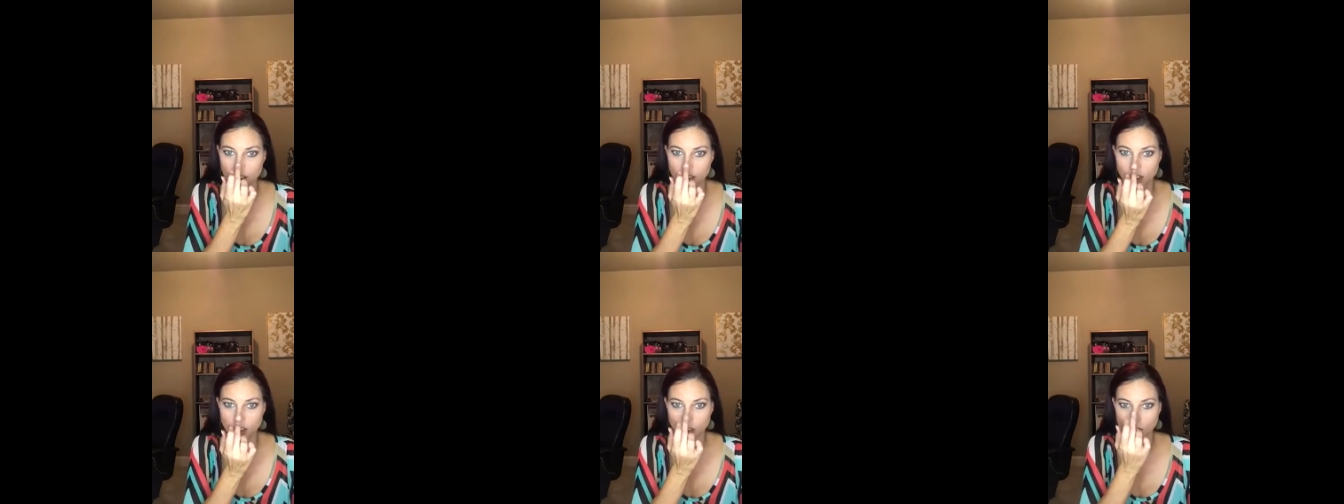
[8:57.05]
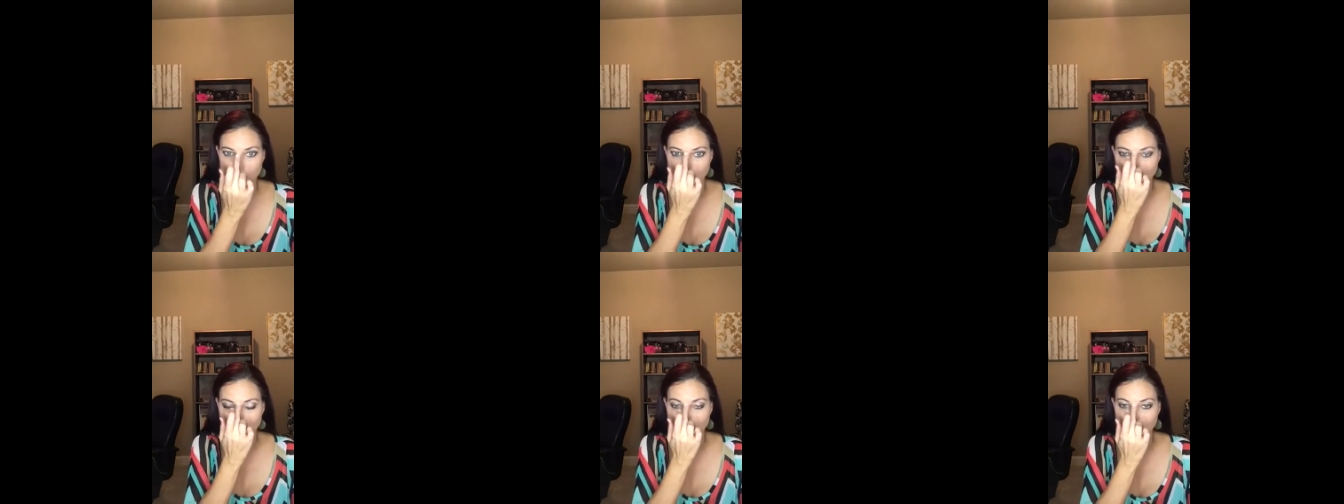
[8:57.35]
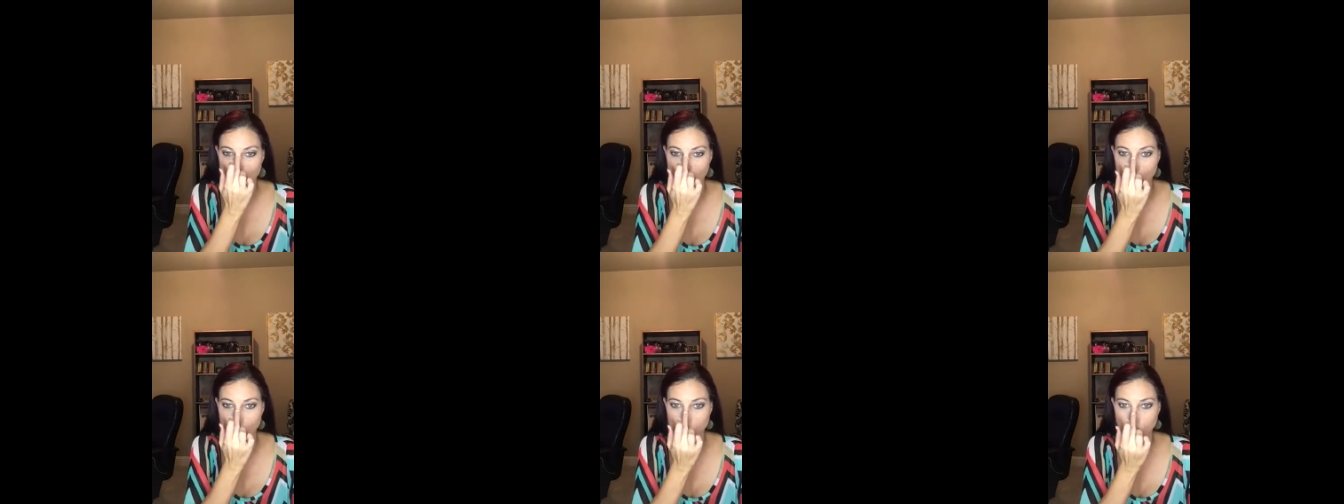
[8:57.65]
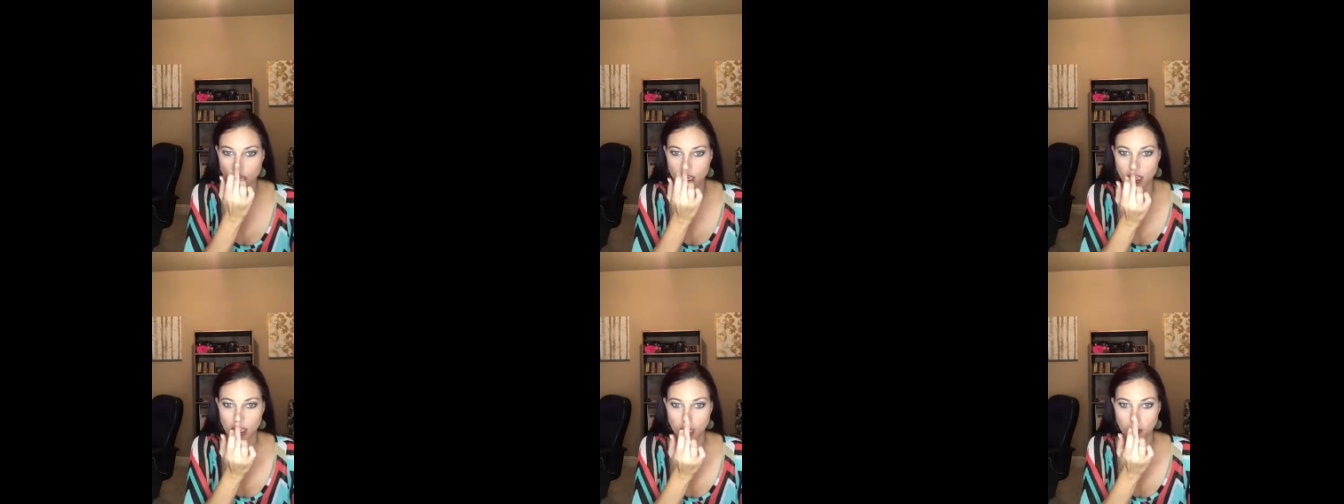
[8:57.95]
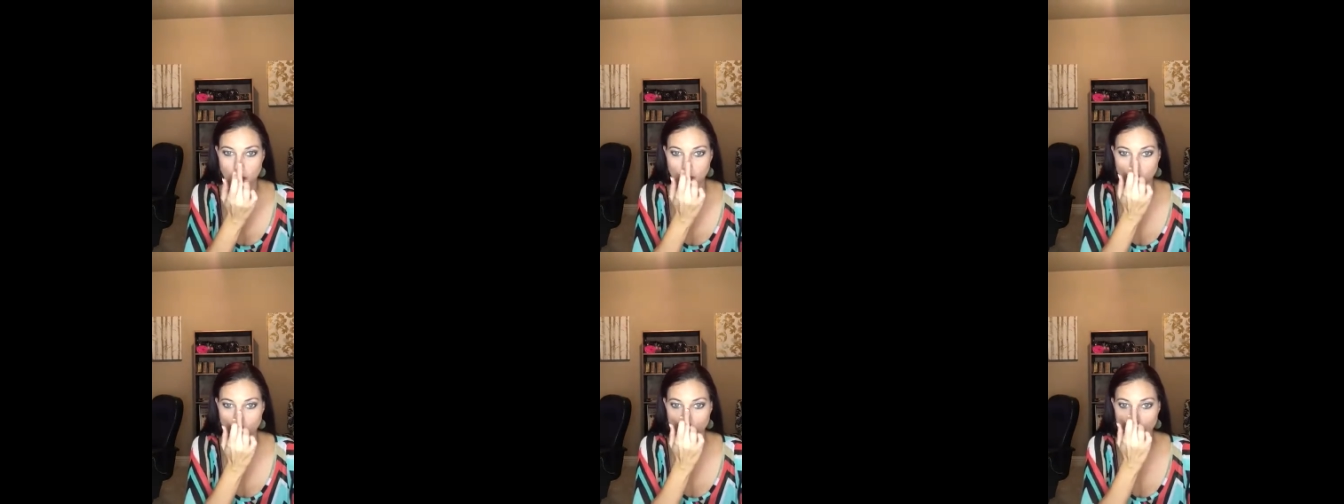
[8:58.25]
little line straight
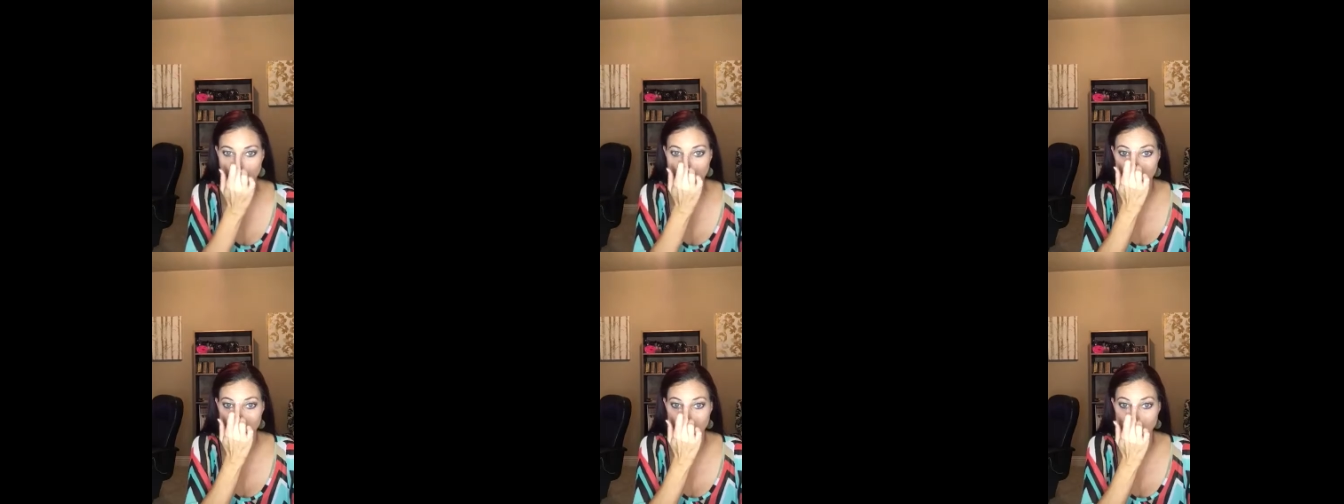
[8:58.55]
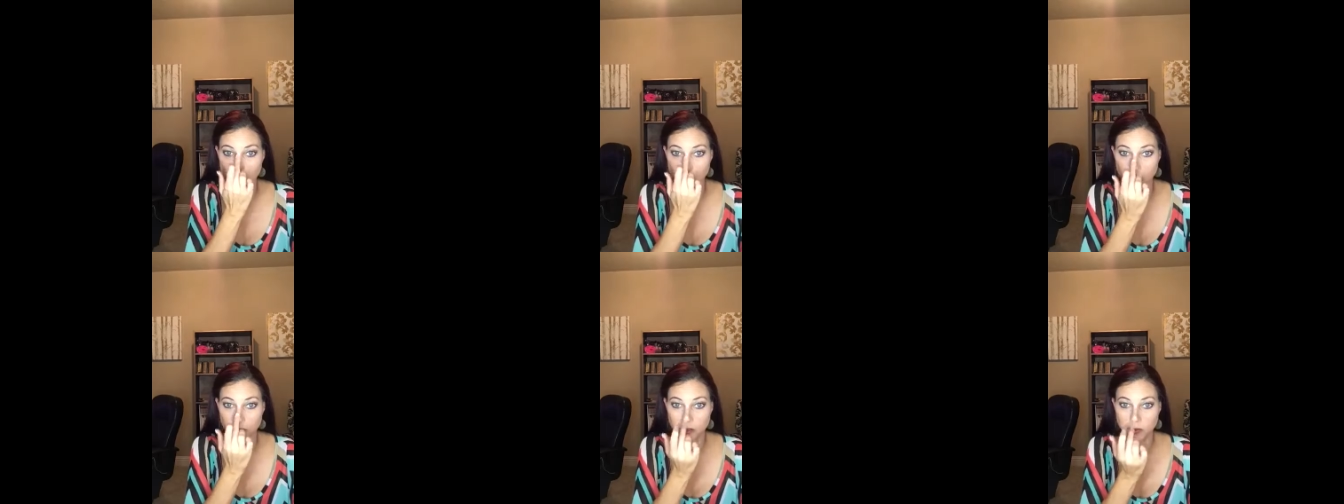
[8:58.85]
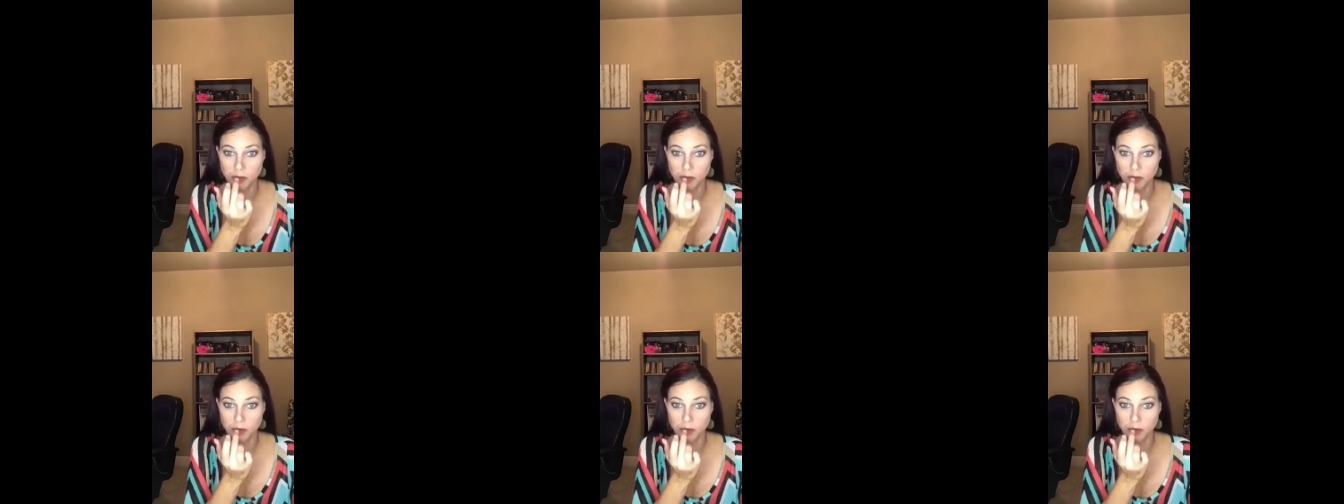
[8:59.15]
down my nose.